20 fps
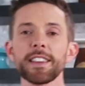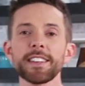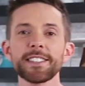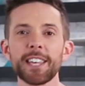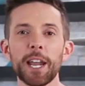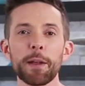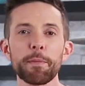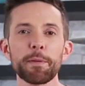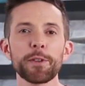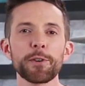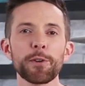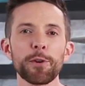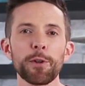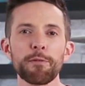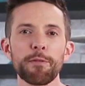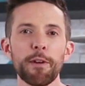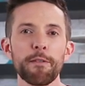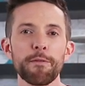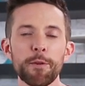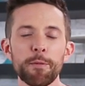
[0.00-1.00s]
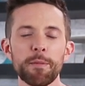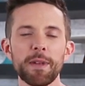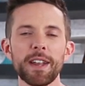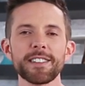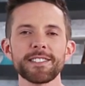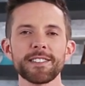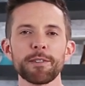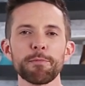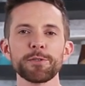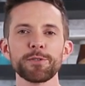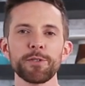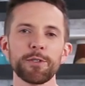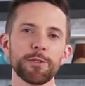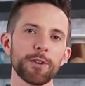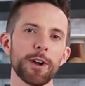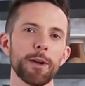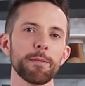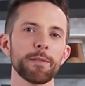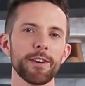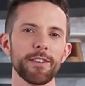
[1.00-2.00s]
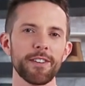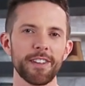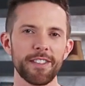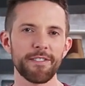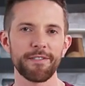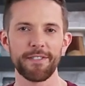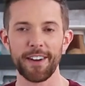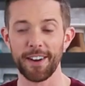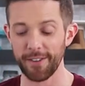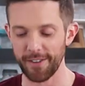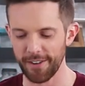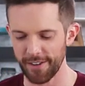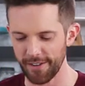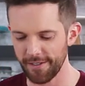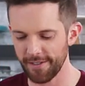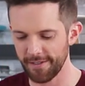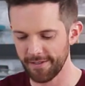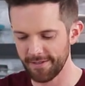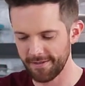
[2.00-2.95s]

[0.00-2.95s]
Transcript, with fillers: let this set up in the cooler for a few minutes, then we'll do the crumb coat and the final coat.